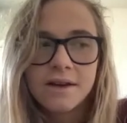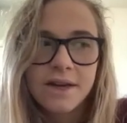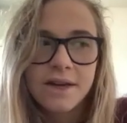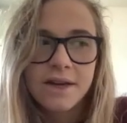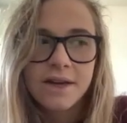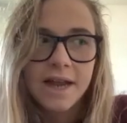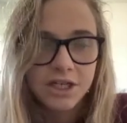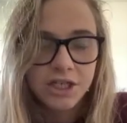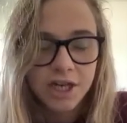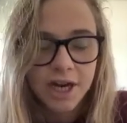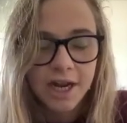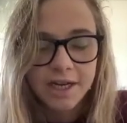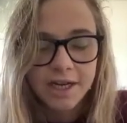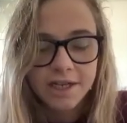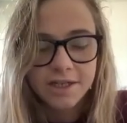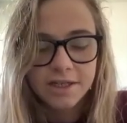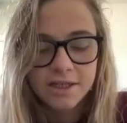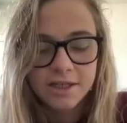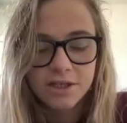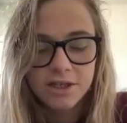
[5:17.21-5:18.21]

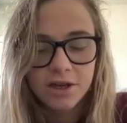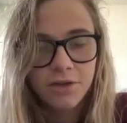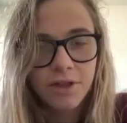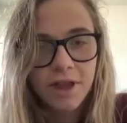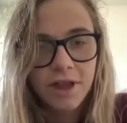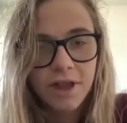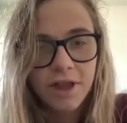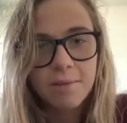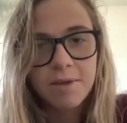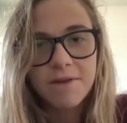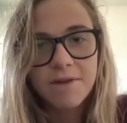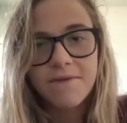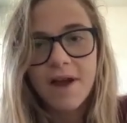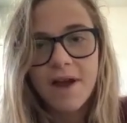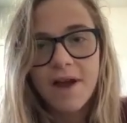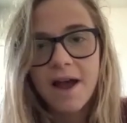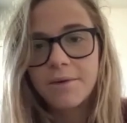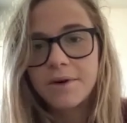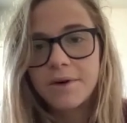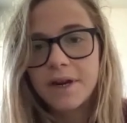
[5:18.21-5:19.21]
digest. So they can be
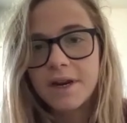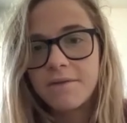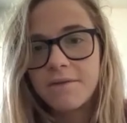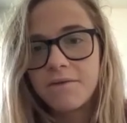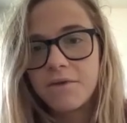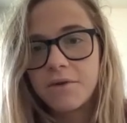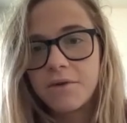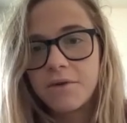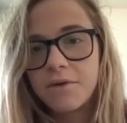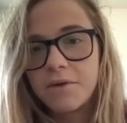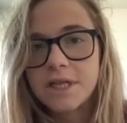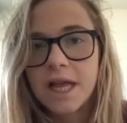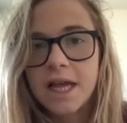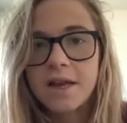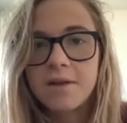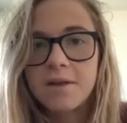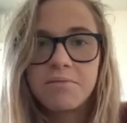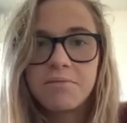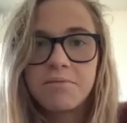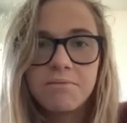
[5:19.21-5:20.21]
found in foods
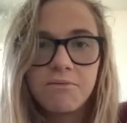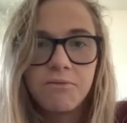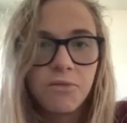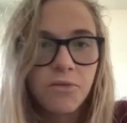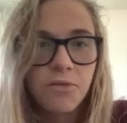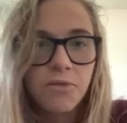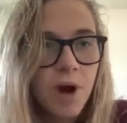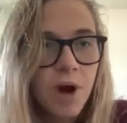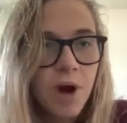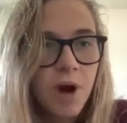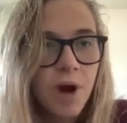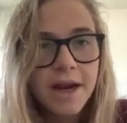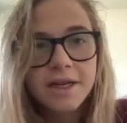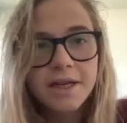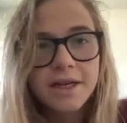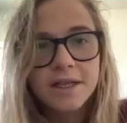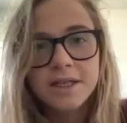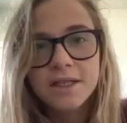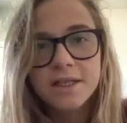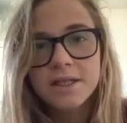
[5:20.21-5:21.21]
like
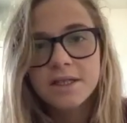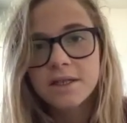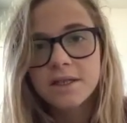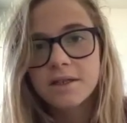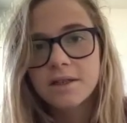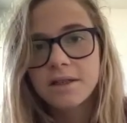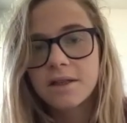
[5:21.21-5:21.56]
rice,